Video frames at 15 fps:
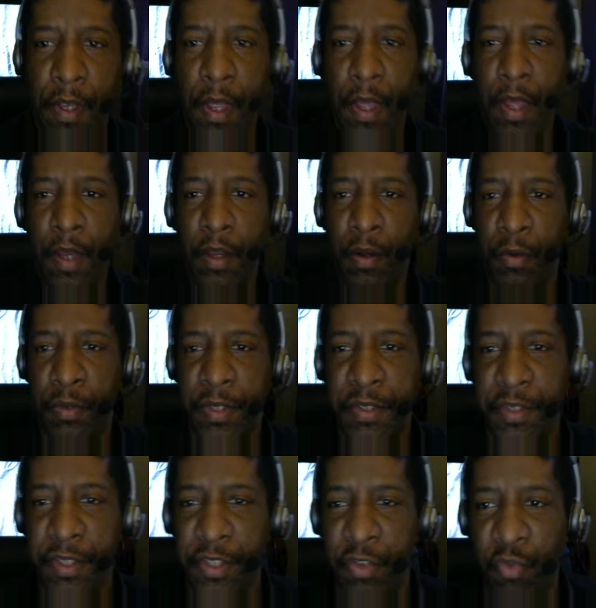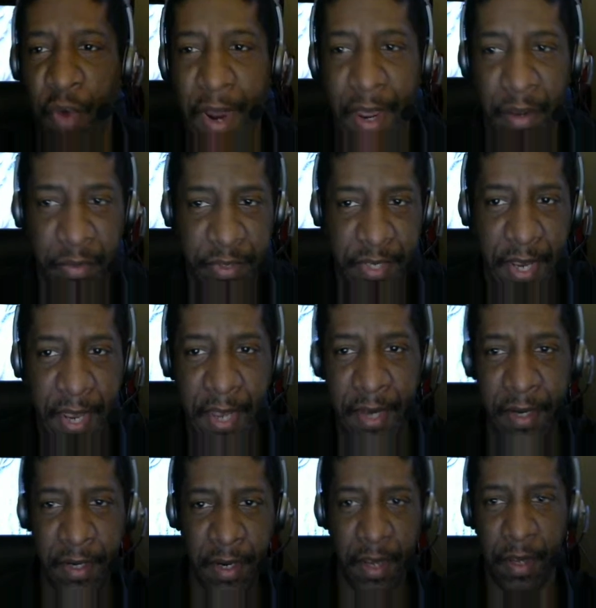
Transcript: Hello, this is round 10